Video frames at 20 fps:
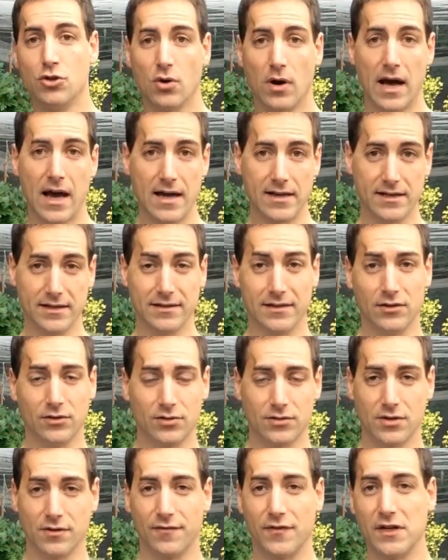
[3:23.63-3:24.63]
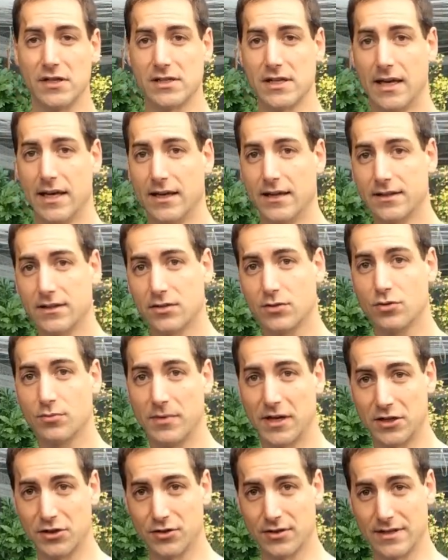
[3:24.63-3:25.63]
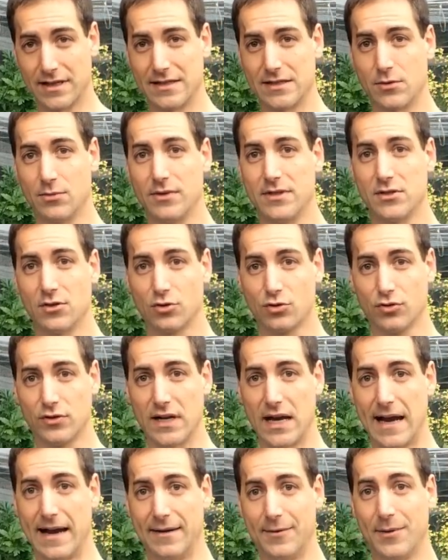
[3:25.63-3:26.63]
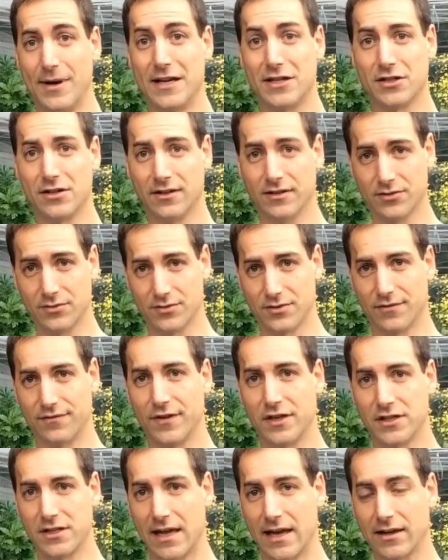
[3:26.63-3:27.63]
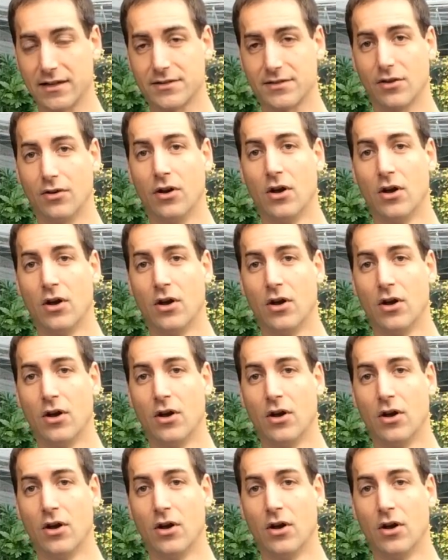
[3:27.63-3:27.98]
You add it into the fish tank to make sure that there is a good aeration into the fish tank.